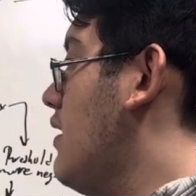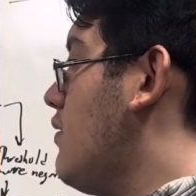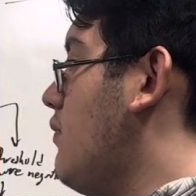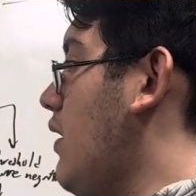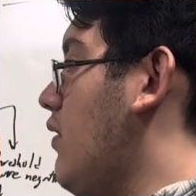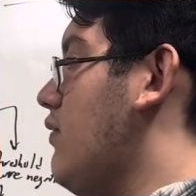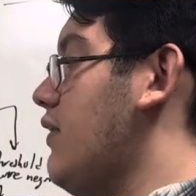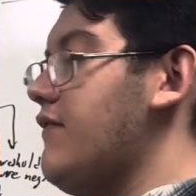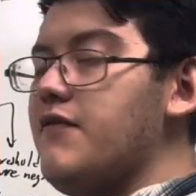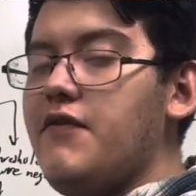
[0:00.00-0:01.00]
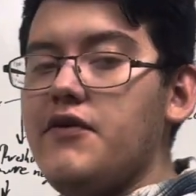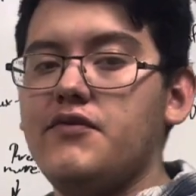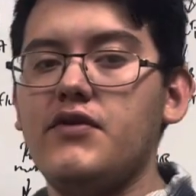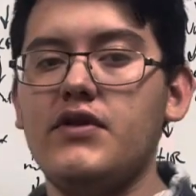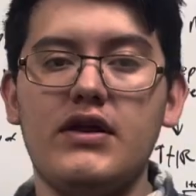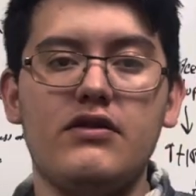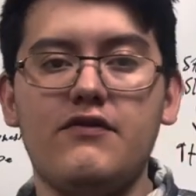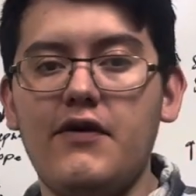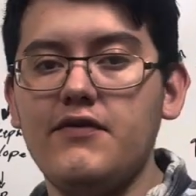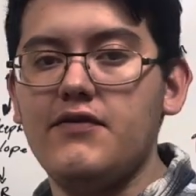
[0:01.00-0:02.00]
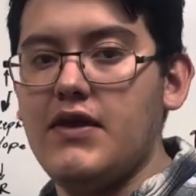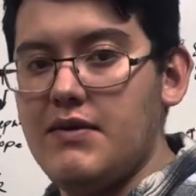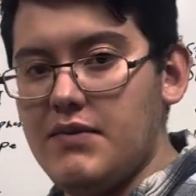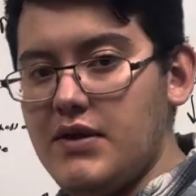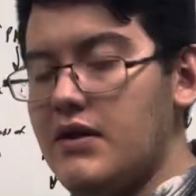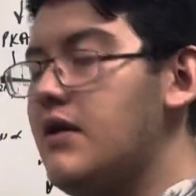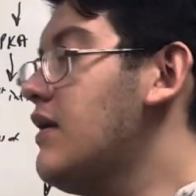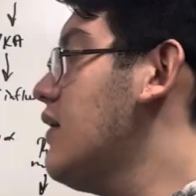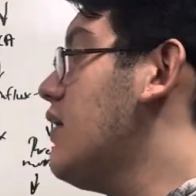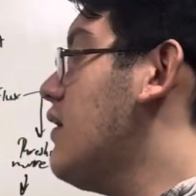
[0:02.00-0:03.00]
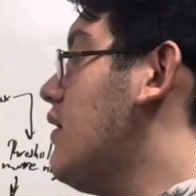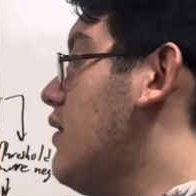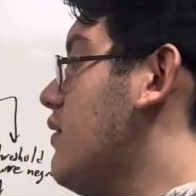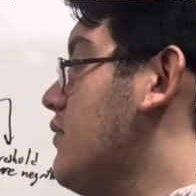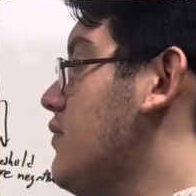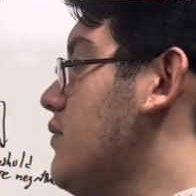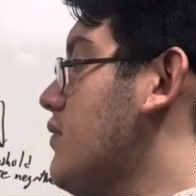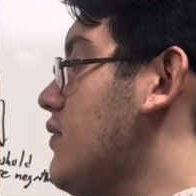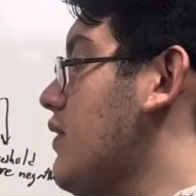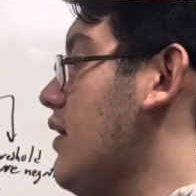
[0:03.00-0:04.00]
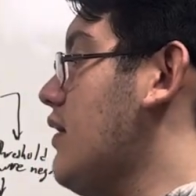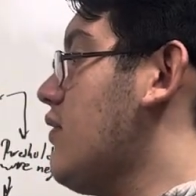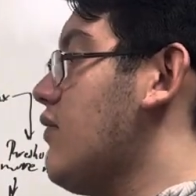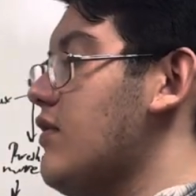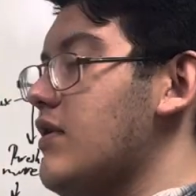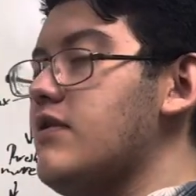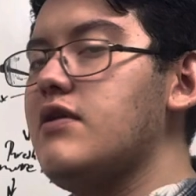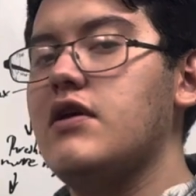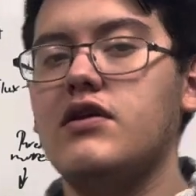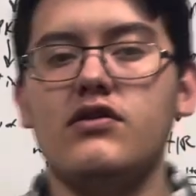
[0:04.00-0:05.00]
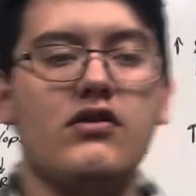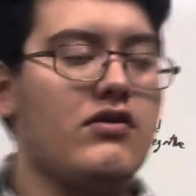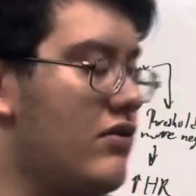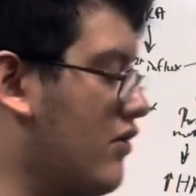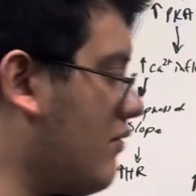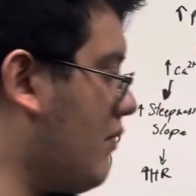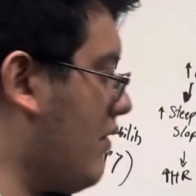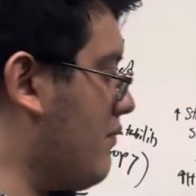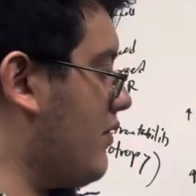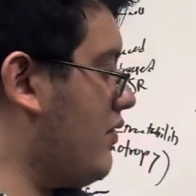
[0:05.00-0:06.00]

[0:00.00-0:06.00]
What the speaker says: Well, if you phosphorylate into phospholamban, you will increase the circopump